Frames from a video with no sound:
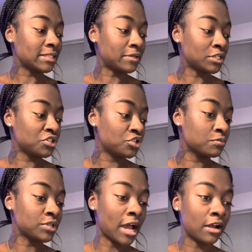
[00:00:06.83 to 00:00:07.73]
to my
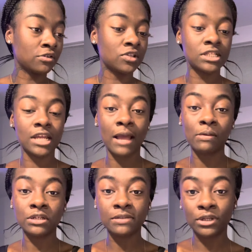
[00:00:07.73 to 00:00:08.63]
youtube channel so today i'm
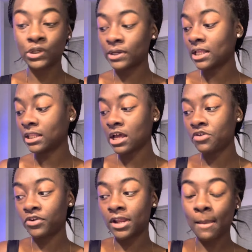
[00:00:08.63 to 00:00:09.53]
going to be doing a love
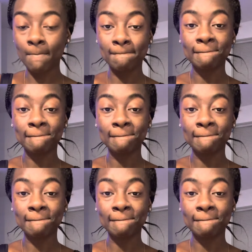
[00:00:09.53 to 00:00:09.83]
reading